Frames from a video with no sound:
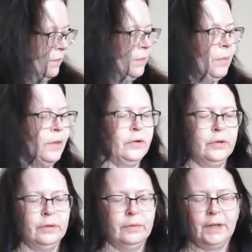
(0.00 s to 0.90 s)
and some
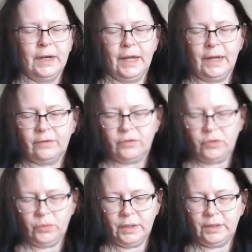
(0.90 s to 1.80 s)
other the legs
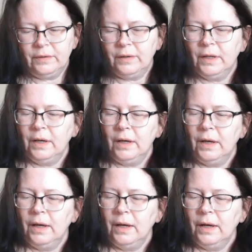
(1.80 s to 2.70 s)
to it
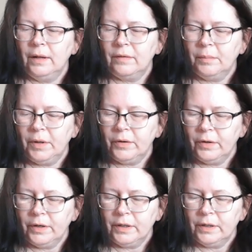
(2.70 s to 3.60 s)
and some
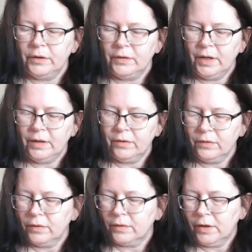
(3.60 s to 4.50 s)
other little
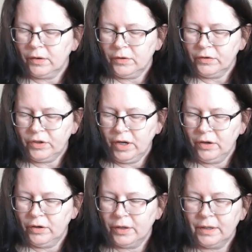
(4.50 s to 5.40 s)
utensils looks like
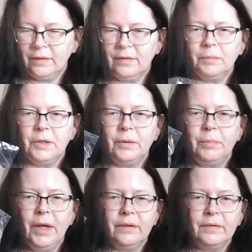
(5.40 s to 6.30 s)
crochet hook and some
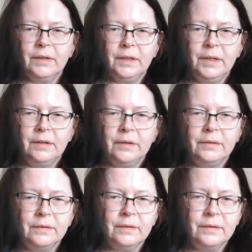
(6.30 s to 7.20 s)
little plastic
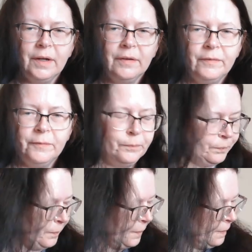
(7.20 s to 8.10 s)
needles and stuff
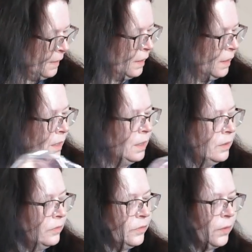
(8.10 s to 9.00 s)

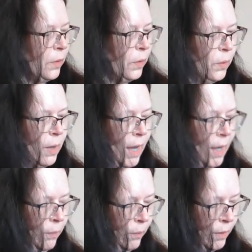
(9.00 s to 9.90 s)
so
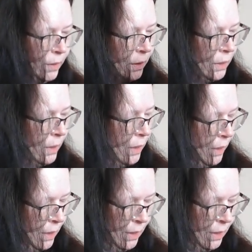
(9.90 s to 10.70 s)
I will